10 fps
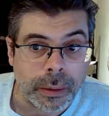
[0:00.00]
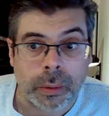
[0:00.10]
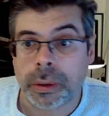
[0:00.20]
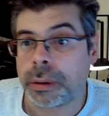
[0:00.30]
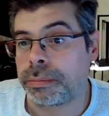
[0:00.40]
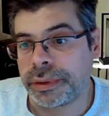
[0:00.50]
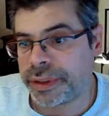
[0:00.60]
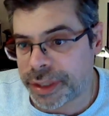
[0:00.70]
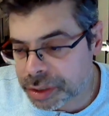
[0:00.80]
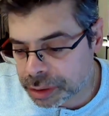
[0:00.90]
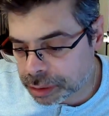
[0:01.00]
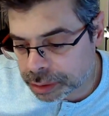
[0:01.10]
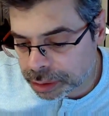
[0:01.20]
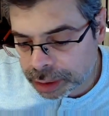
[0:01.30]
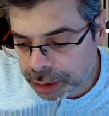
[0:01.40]
or this
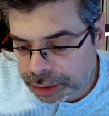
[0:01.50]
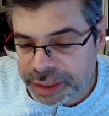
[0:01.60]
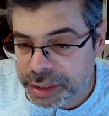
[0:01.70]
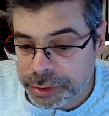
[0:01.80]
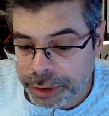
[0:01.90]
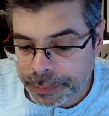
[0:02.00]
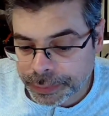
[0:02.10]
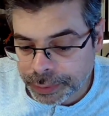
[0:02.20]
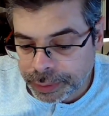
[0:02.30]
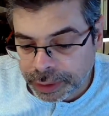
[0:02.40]
Descript.